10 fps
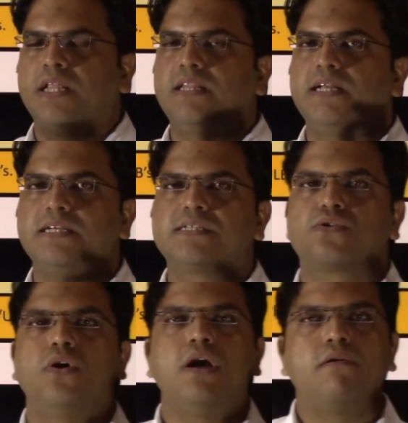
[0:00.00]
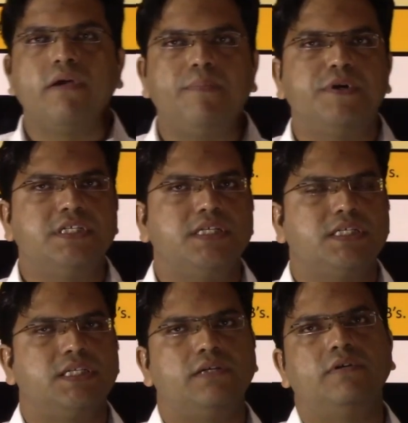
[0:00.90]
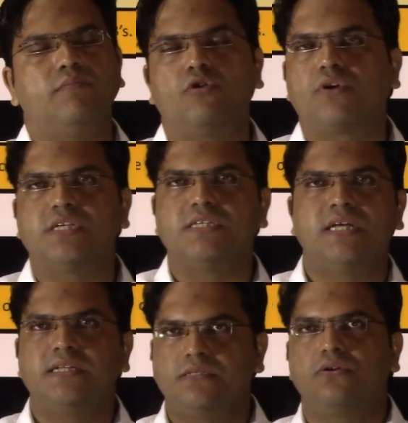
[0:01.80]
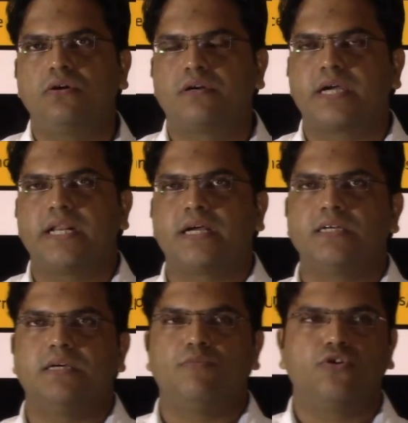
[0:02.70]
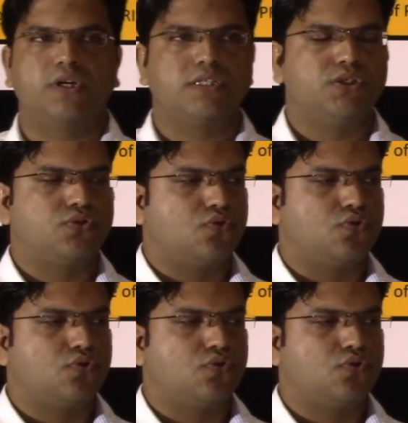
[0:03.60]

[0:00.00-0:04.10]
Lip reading: that is called representative democracy, that is not direct democracy.